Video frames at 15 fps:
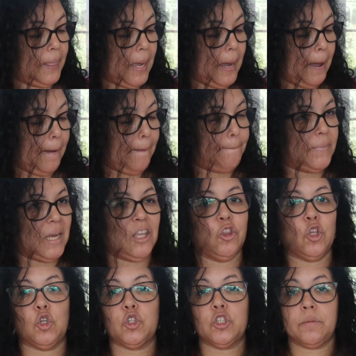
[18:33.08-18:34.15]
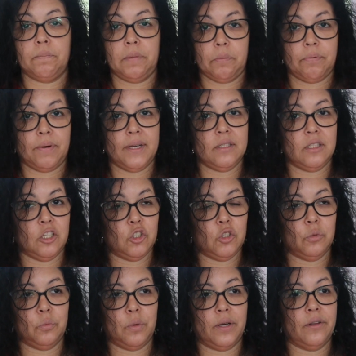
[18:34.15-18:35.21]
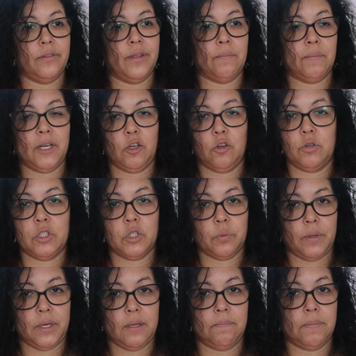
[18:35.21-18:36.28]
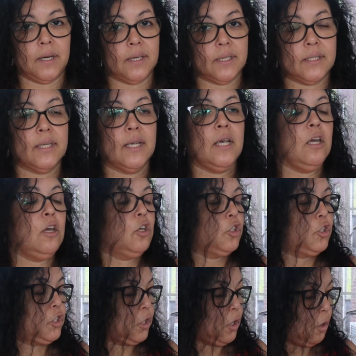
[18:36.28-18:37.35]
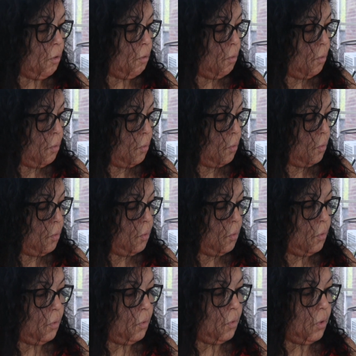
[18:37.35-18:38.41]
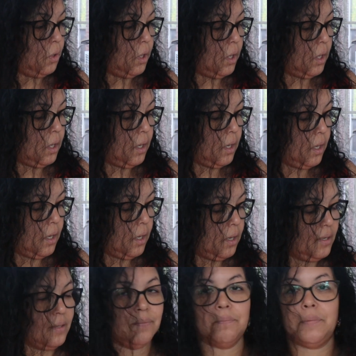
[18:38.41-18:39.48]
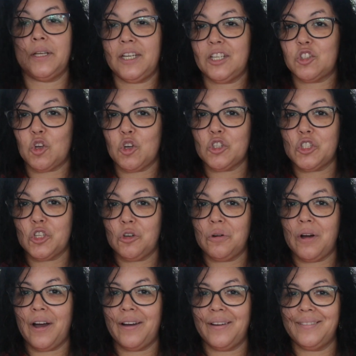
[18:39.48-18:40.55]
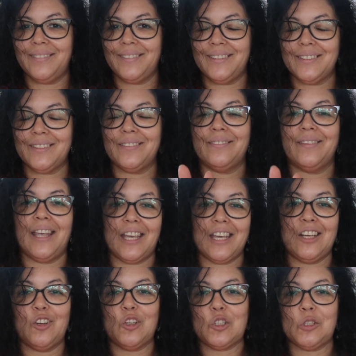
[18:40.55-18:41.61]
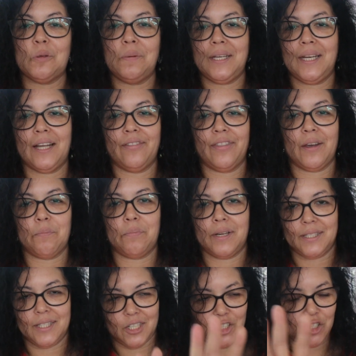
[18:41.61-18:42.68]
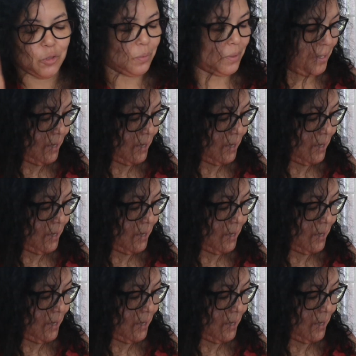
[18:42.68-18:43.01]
um, and those can be pricey too. One of them I know is 20 bucks. So uh, but it's also on it can also be not that price. I just